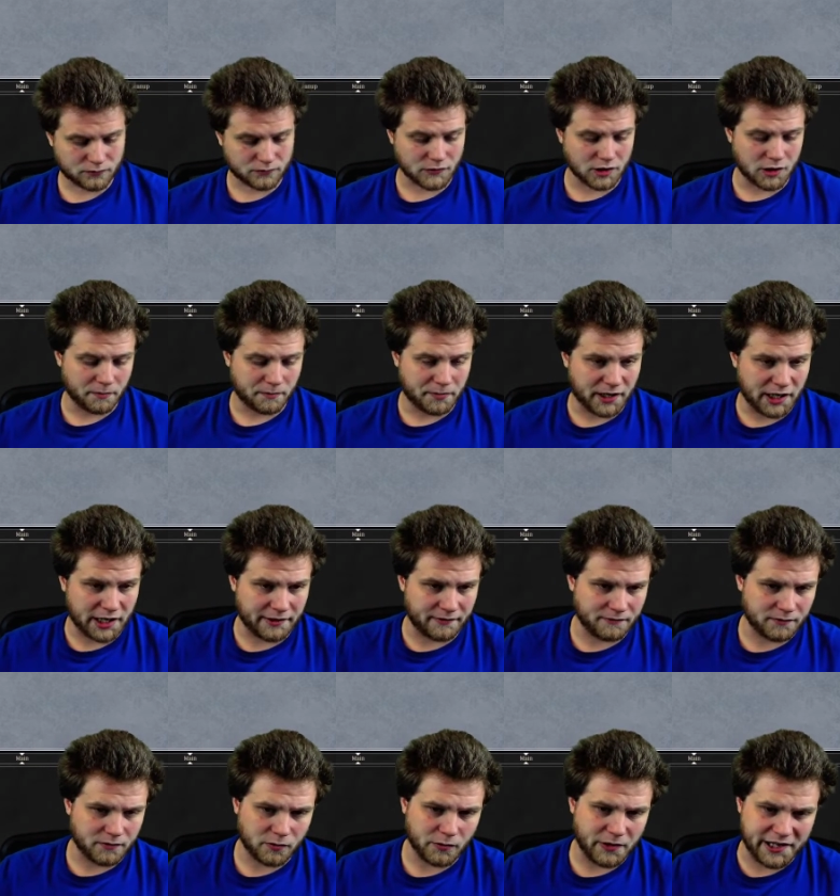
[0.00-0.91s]
But
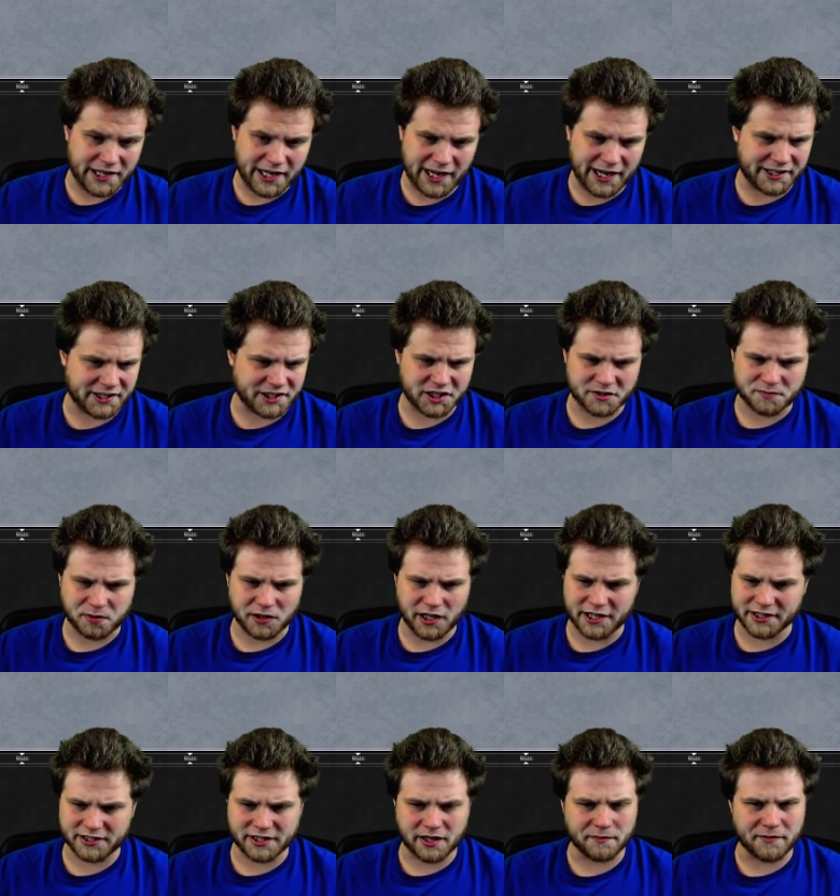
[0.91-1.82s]
we can't just
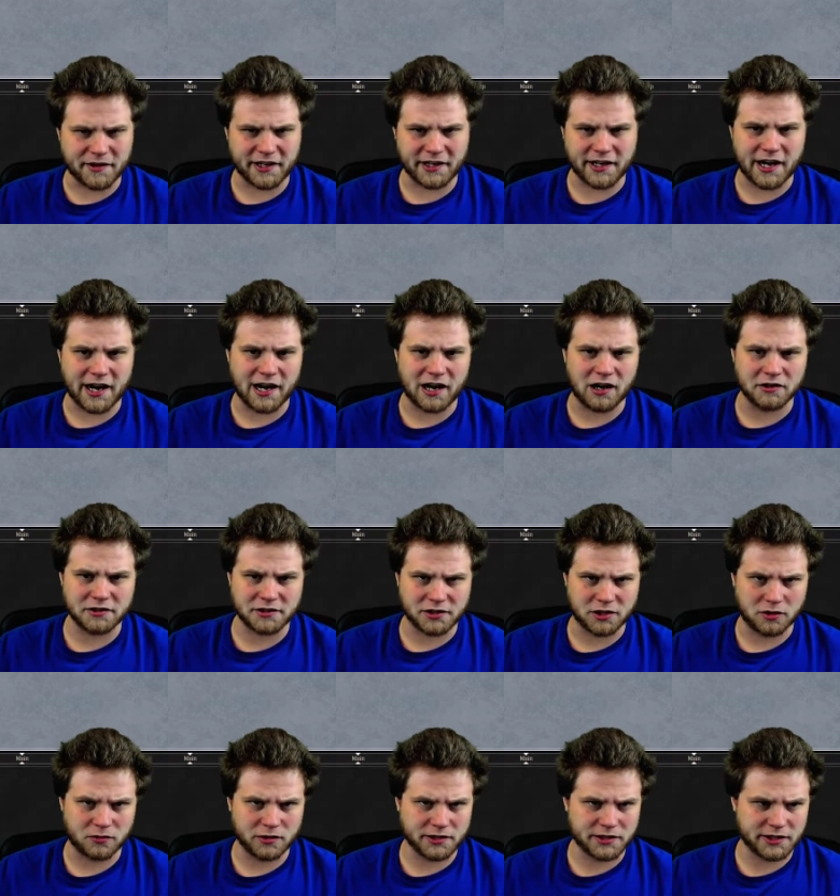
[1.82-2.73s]
play something now,
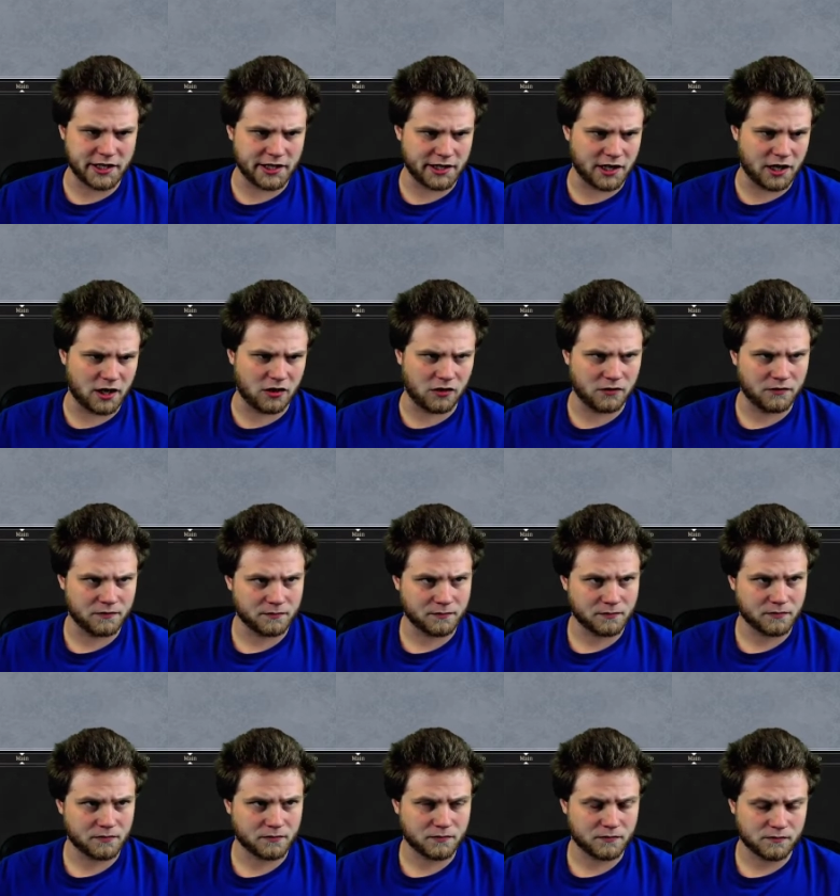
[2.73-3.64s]
so we'll say go.
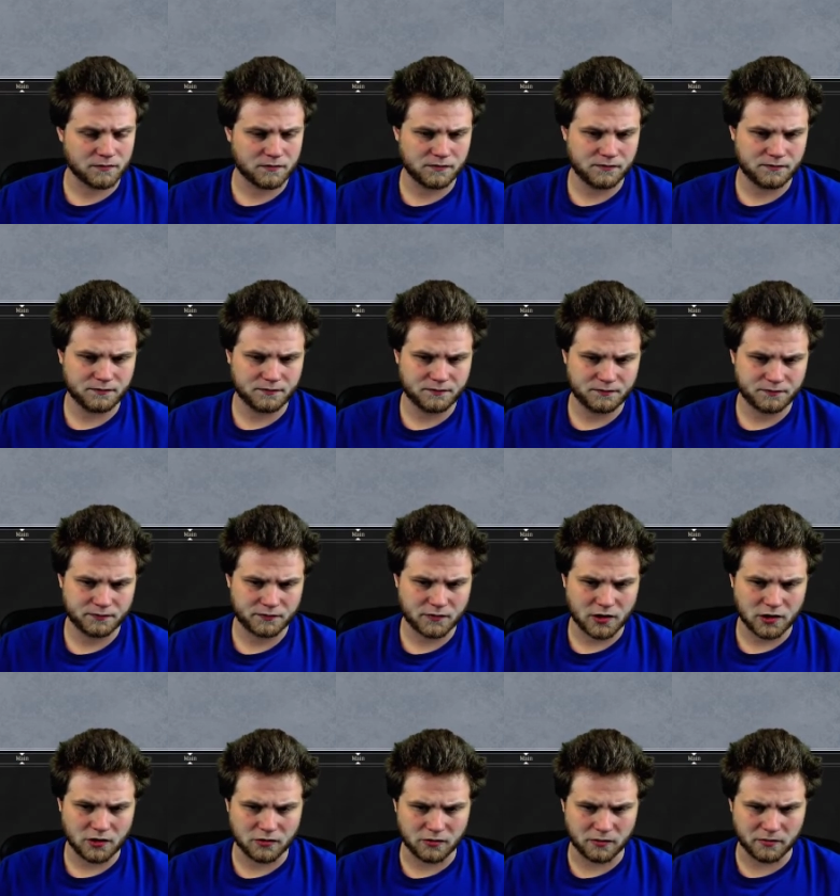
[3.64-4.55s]

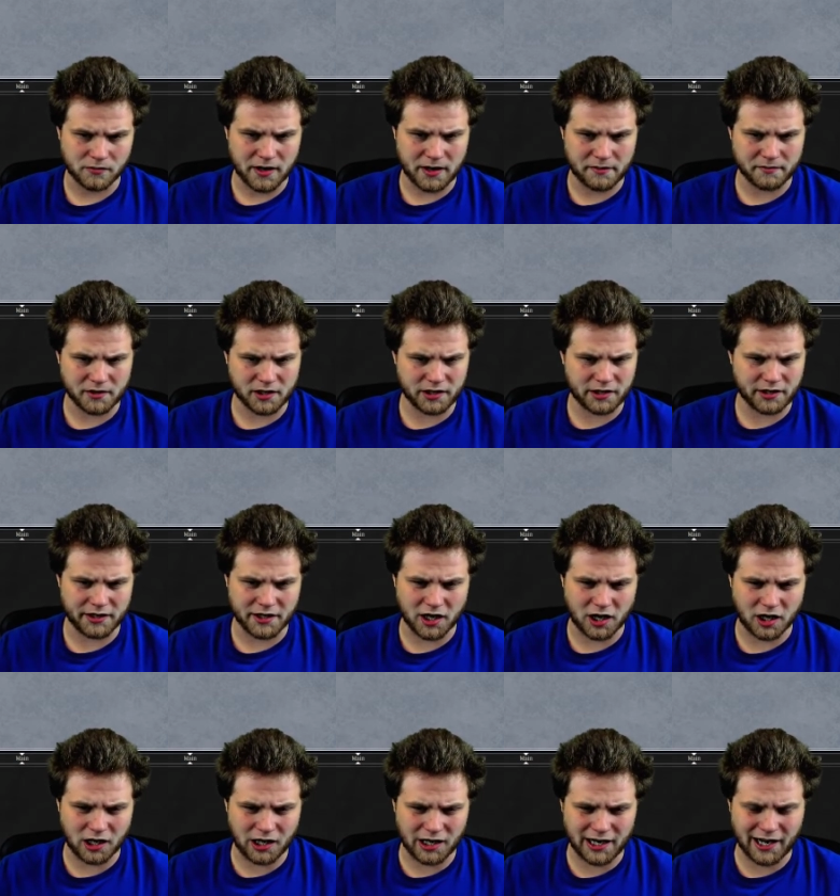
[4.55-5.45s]
Remember,
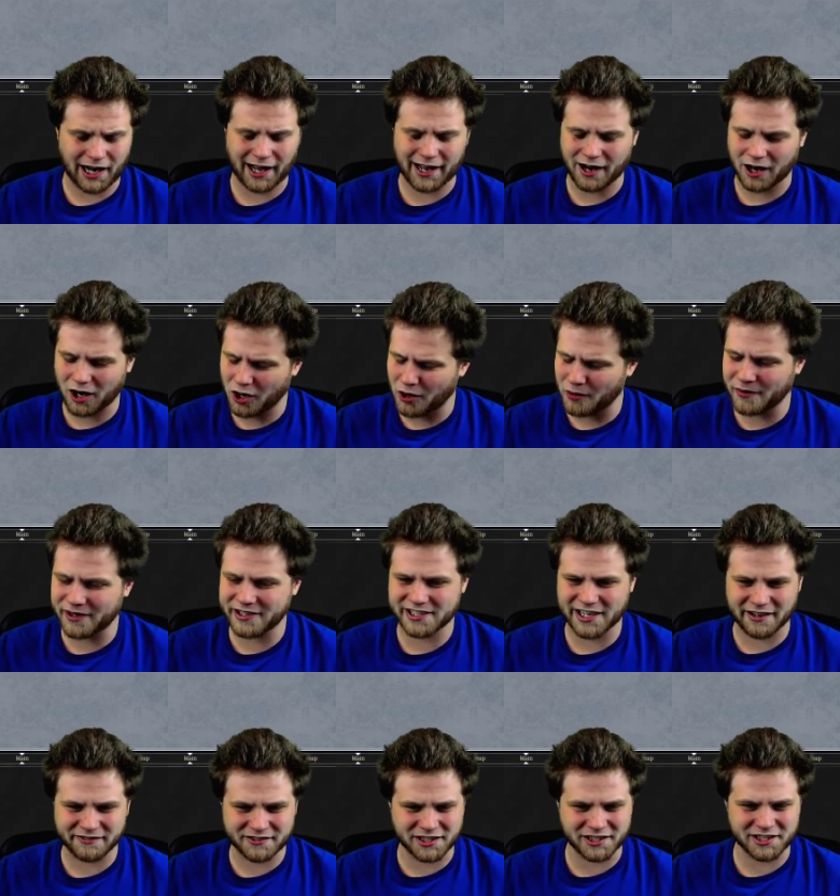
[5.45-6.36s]
I always
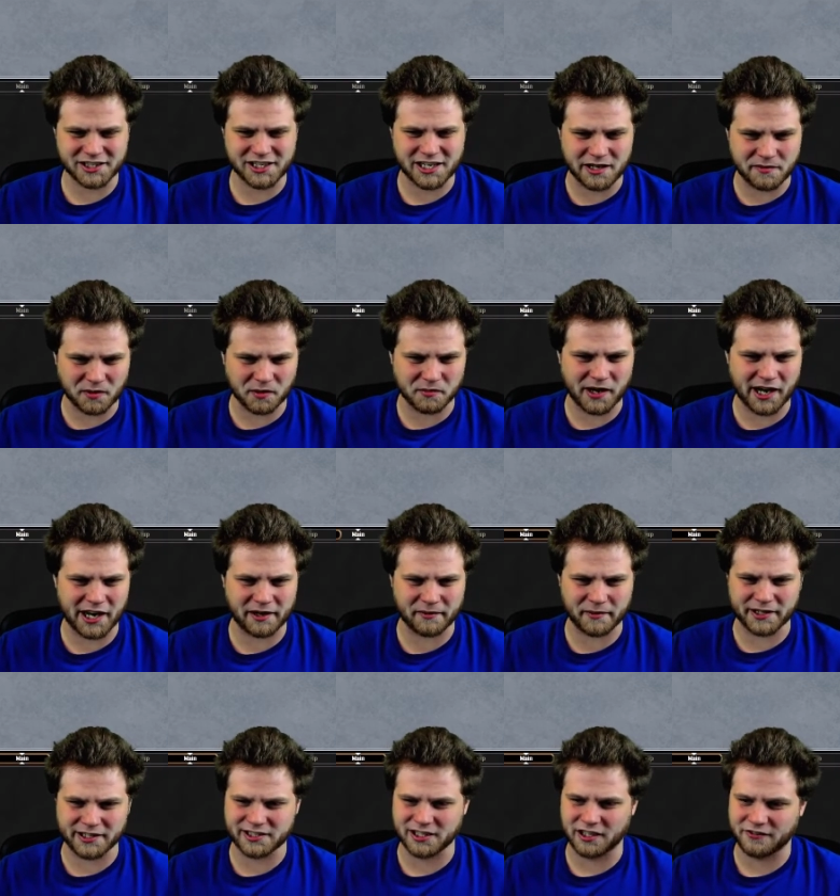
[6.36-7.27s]
have to just keep reminding
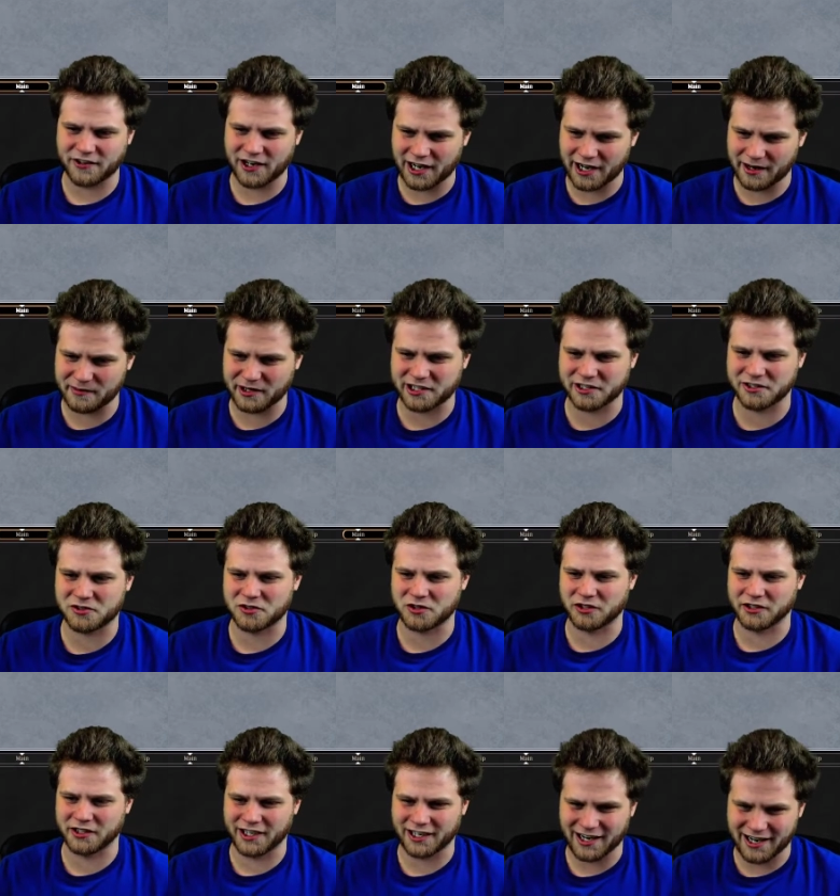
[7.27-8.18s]
myself, I'm a control
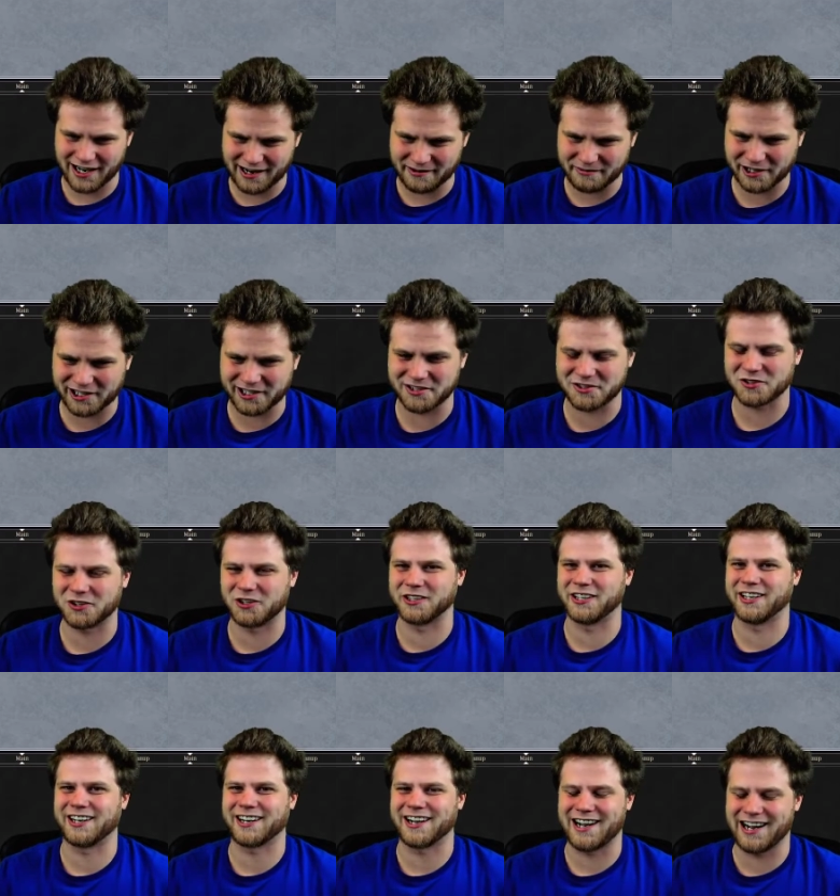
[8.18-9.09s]
deck, I'm a control
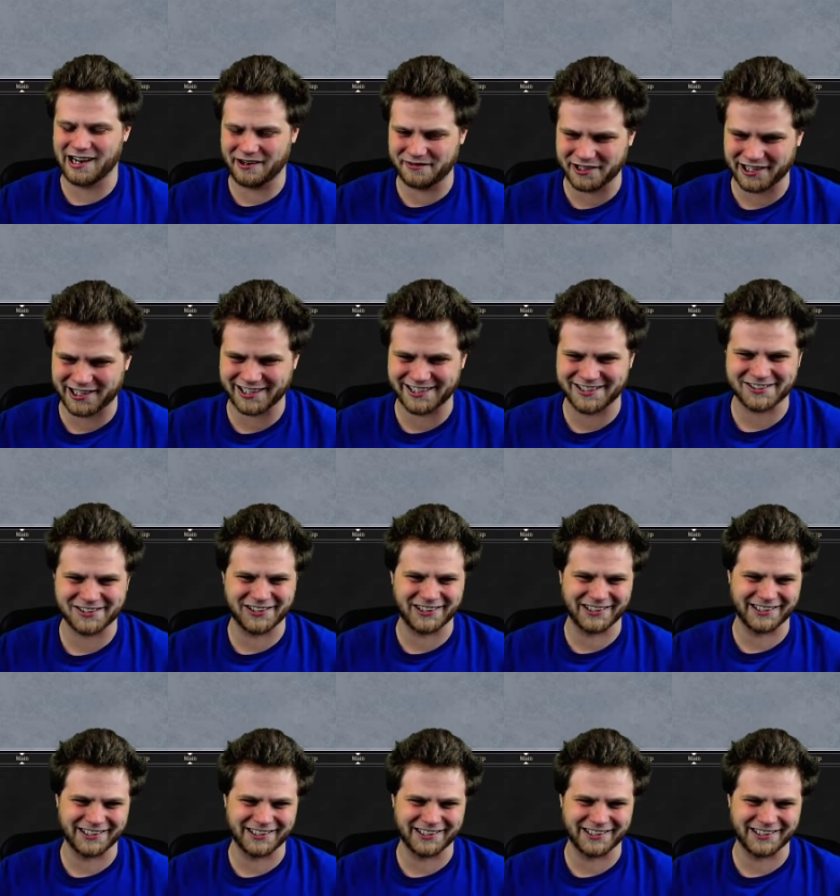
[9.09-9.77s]
deck, I'm a control